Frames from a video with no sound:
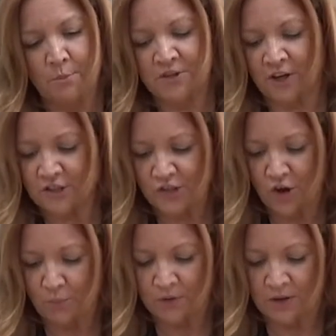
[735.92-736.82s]
Put that on
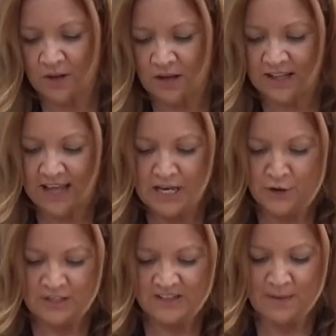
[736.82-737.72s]
top, and
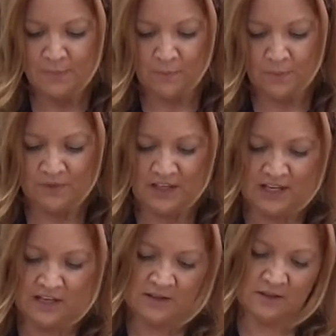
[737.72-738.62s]
again you can tape up
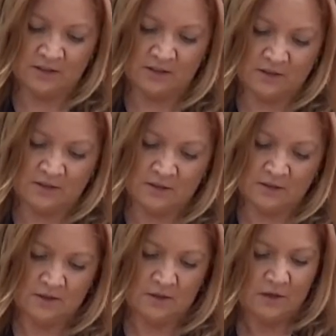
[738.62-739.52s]
the
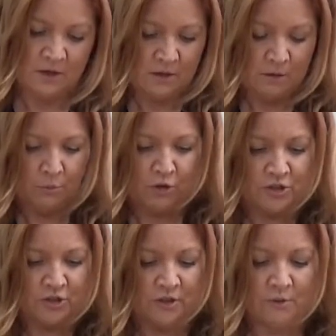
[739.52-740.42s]

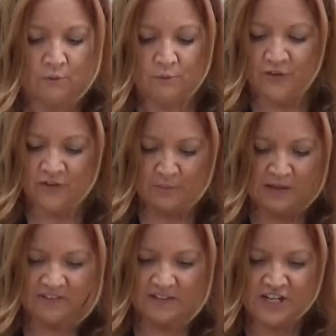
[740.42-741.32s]
bottle with some
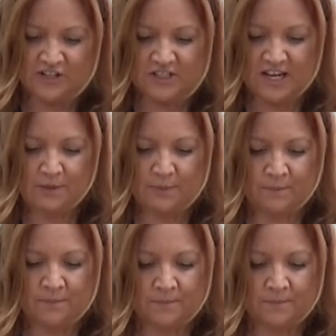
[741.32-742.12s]
insulation tape.